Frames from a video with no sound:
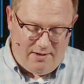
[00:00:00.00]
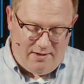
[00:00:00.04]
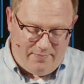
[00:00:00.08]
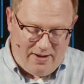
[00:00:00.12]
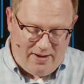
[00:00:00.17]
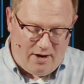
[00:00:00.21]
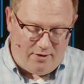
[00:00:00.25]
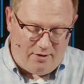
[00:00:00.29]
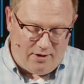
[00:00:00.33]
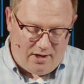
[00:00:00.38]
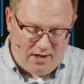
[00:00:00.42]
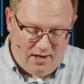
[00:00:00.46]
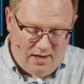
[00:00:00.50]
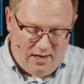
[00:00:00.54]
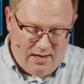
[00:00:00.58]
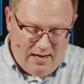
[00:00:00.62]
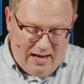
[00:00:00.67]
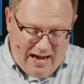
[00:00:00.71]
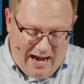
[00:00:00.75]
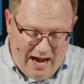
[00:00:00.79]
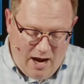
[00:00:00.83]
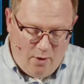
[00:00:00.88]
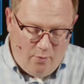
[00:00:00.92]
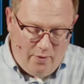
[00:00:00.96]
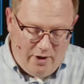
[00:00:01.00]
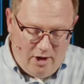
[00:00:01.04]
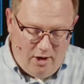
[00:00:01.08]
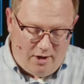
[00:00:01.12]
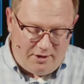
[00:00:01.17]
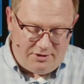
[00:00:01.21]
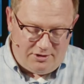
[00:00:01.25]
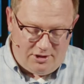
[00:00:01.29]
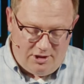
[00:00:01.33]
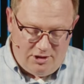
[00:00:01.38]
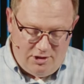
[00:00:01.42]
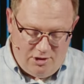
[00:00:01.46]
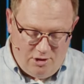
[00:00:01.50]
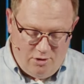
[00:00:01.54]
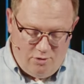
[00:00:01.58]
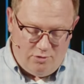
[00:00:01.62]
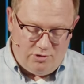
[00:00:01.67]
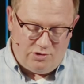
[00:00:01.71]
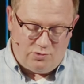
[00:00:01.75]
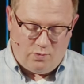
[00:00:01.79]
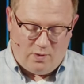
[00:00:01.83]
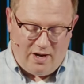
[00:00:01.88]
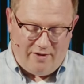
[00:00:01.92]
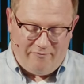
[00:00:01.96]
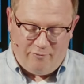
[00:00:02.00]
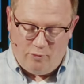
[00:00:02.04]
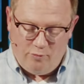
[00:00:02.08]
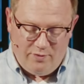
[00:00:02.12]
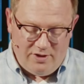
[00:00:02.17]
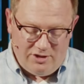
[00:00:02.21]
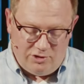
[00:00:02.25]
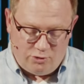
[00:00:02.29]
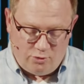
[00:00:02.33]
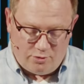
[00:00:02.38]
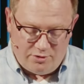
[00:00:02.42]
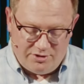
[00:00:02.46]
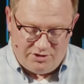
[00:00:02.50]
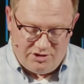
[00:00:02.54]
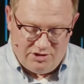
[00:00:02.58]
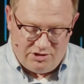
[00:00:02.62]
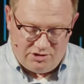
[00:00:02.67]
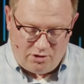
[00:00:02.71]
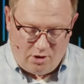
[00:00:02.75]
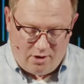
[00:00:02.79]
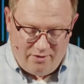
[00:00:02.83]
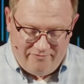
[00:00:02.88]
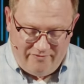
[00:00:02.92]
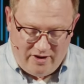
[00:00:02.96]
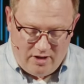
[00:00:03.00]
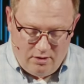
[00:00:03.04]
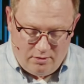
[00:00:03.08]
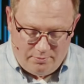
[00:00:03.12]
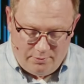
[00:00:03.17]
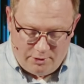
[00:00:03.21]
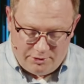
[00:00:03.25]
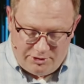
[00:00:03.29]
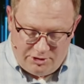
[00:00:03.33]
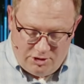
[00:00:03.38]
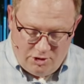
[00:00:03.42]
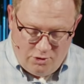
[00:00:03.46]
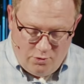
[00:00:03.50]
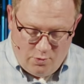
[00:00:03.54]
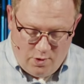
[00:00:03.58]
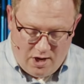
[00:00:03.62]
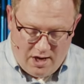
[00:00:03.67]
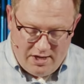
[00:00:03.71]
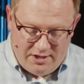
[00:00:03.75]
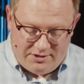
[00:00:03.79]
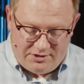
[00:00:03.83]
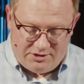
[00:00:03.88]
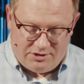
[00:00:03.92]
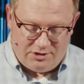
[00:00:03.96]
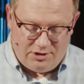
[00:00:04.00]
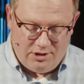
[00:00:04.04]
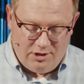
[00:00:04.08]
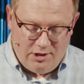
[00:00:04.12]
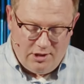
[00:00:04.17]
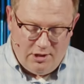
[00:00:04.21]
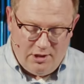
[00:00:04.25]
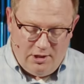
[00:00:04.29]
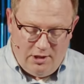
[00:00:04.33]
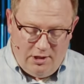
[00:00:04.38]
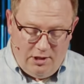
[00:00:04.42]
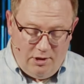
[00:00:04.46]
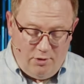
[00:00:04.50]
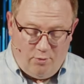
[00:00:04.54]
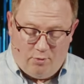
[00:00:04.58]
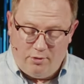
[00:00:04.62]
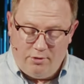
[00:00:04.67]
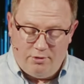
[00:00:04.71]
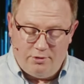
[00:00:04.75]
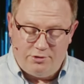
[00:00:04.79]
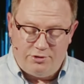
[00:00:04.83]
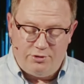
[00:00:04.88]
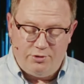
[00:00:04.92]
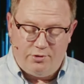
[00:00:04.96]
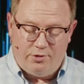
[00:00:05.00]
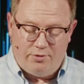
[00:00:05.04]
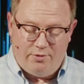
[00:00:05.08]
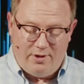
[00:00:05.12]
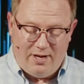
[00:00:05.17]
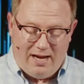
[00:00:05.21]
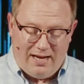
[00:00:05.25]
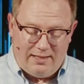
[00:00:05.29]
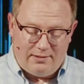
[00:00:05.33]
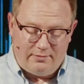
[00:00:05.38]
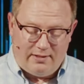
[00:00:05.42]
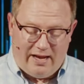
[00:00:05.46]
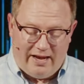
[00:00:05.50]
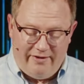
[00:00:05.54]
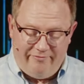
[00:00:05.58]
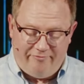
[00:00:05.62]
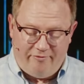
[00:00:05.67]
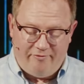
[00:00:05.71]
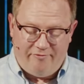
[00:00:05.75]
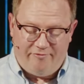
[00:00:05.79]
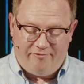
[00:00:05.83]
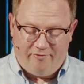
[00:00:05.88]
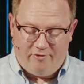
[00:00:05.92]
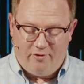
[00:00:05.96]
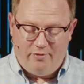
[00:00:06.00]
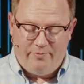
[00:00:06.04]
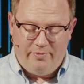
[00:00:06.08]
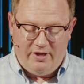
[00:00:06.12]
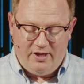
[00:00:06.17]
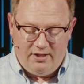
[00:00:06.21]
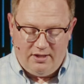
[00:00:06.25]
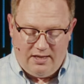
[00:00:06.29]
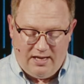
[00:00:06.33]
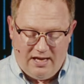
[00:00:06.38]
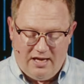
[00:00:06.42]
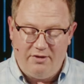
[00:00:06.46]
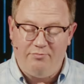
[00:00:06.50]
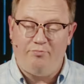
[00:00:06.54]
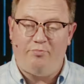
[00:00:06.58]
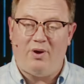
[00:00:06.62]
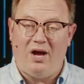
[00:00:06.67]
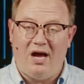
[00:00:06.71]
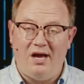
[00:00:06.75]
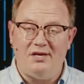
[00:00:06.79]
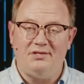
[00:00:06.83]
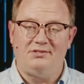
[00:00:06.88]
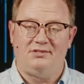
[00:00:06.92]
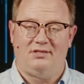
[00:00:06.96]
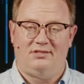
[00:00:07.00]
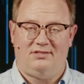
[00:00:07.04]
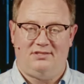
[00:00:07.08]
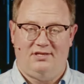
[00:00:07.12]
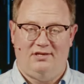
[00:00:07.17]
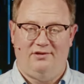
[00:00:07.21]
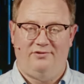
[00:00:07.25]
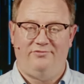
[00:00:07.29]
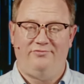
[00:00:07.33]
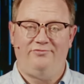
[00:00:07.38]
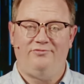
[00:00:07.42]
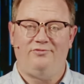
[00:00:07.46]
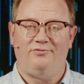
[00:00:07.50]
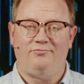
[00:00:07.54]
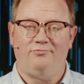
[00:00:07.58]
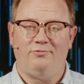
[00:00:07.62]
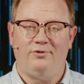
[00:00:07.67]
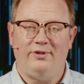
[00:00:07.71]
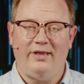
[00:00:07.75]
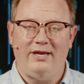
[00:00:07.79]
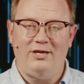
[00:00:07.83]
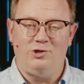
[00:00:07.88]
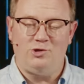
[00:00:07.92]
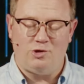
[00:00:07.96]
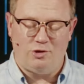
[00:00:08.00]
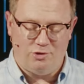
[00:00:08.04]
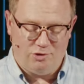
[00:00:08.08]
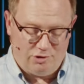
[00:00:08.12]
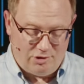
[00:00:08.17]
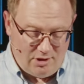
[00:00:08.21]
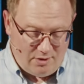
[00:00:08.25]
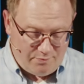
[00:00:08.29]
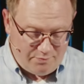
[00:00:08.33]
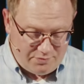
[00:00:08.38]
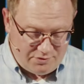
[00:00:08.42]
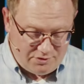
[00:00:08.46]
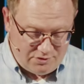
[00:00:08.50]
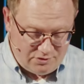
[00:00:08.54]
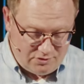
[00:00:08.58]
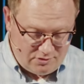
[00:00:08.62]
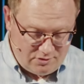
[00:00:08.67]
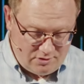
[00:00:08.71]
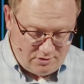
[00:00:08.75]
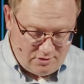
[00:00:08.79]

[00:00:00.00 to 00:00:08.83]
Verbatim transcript: about how we ought to use whatever resources are available to us in order to create life affirming and positive relationships